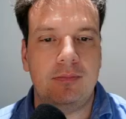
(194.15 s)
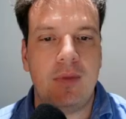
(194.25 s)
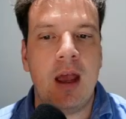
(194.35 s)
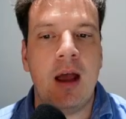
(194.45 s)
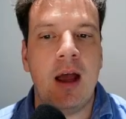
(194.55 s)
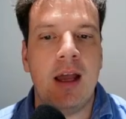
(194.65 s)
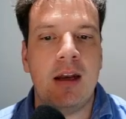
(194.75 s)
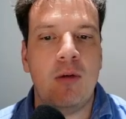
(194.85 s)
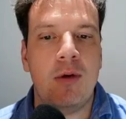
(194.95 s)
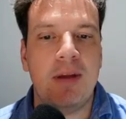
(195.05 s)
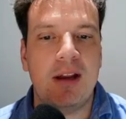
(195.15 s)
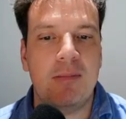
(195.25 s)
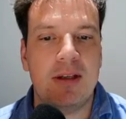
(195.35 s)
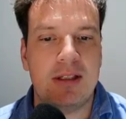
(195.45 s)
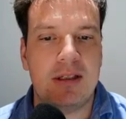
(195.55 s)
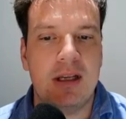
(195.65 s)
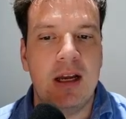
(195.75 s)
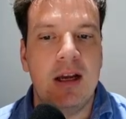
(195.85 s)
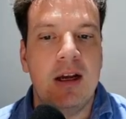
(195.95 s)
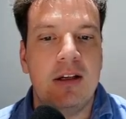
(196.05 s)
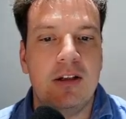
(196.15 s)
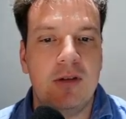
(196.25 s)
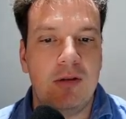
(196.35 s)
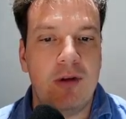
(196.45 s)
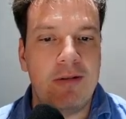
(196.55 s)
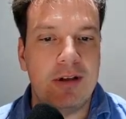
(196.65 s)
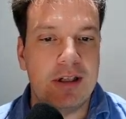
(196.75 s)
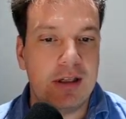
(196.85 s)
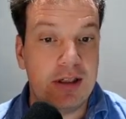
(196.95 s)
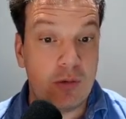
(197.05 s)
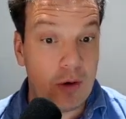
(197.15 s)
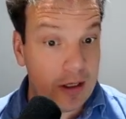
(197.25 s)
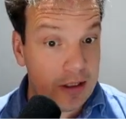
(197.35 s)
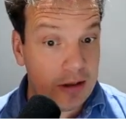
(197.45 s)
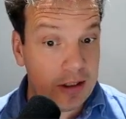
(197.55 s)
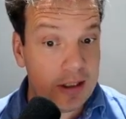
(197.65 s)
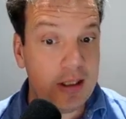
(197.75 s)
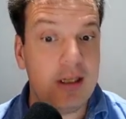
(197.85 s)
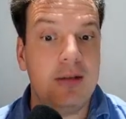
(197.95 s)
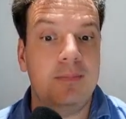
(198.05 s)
And I want my commits to reference at least one Jira ticket.